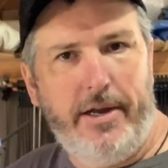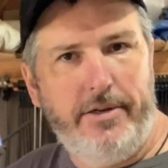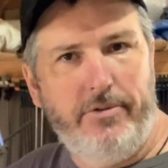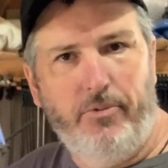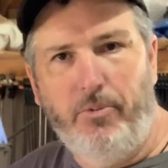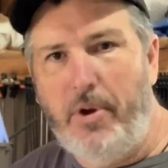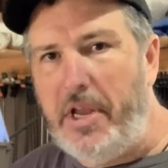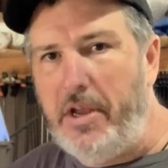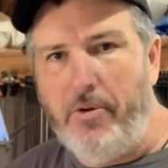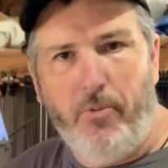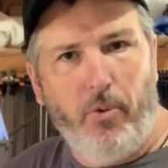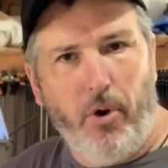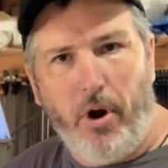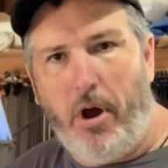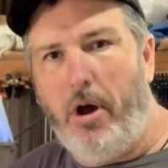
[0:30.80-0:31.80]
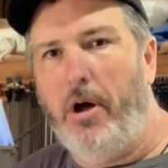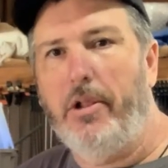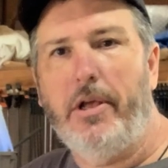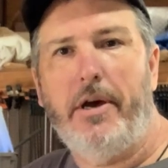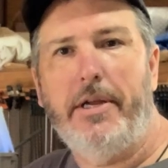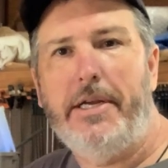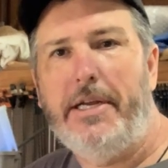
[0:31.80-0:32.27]
We're
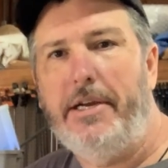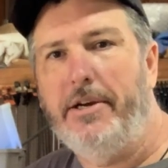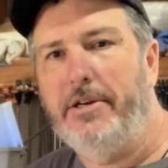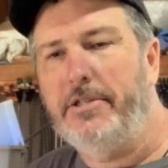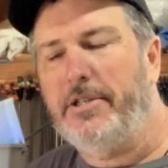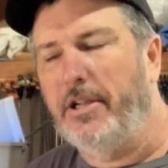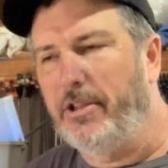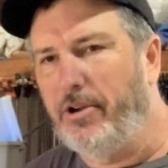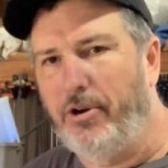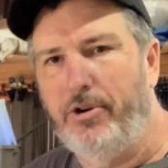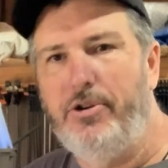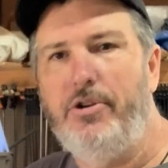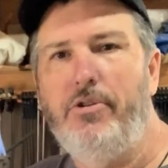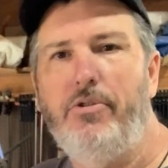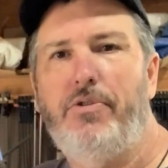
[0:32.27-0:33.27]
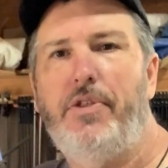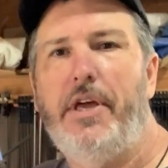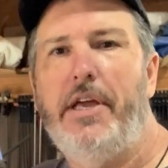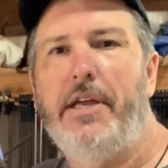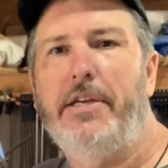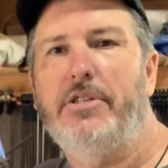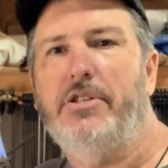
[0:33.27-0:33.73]
all on here to learn new
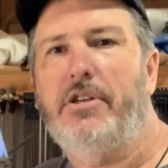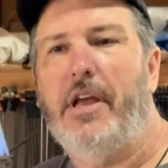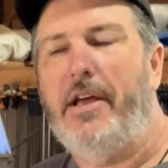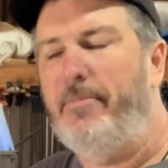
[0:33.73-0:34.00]
things,